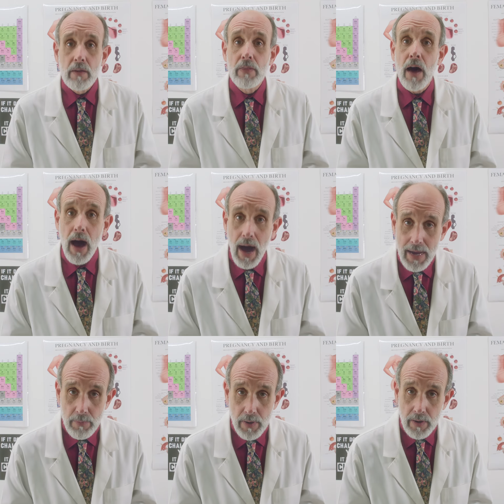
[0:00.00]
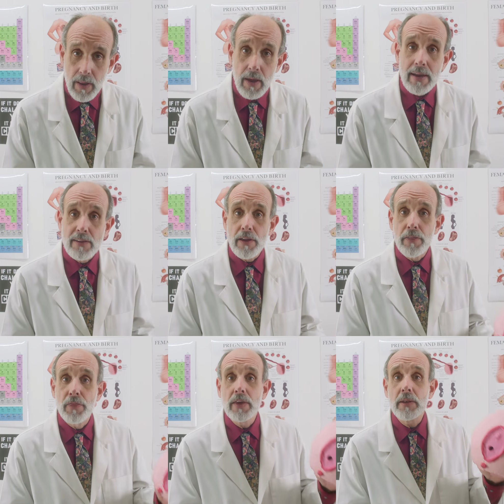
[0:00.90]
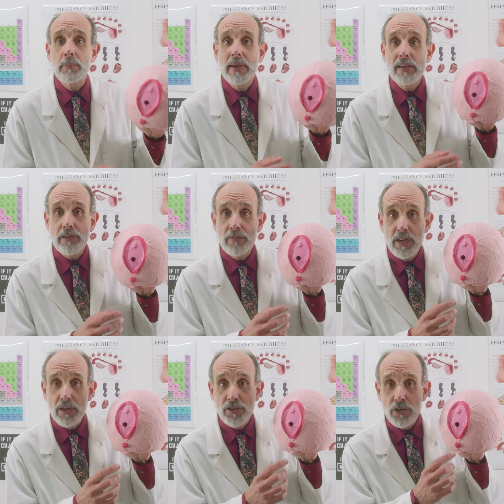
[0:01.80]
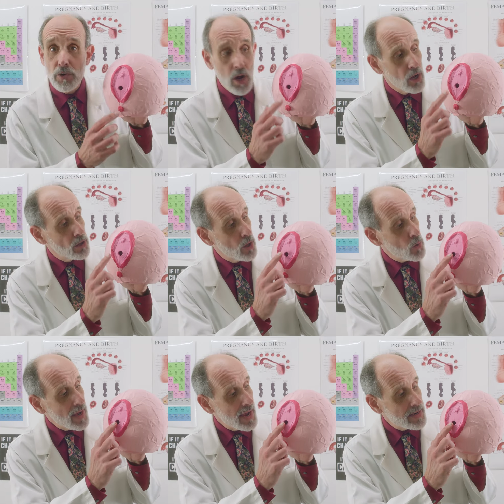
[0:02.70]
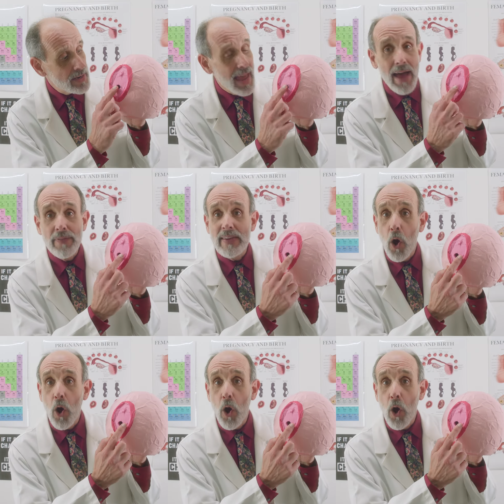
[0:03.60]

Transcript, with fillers: The hymen is a thin piece of tissue located at the